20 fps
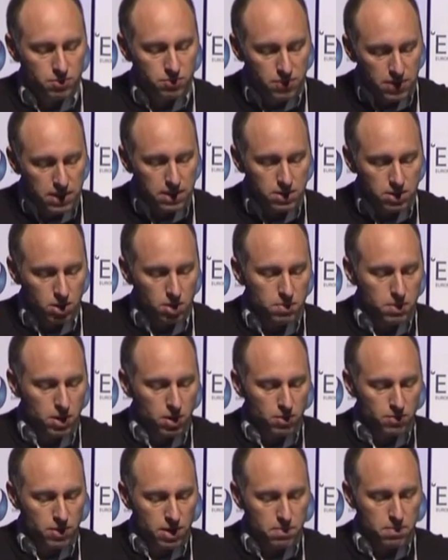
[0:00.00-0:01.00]
phenotyping
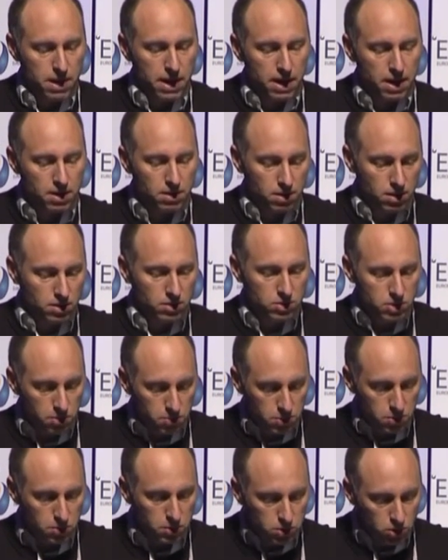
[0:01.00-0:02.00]
of their pain
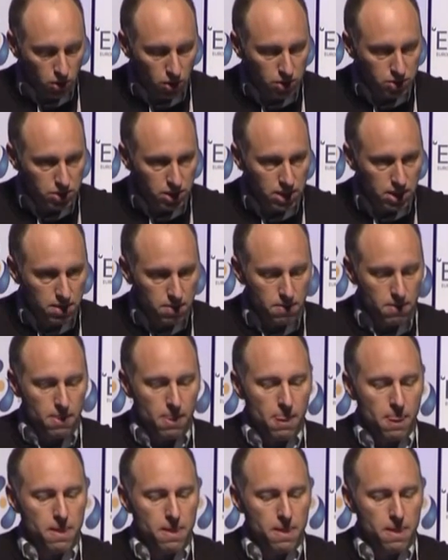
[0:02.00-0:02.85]
symptomatology.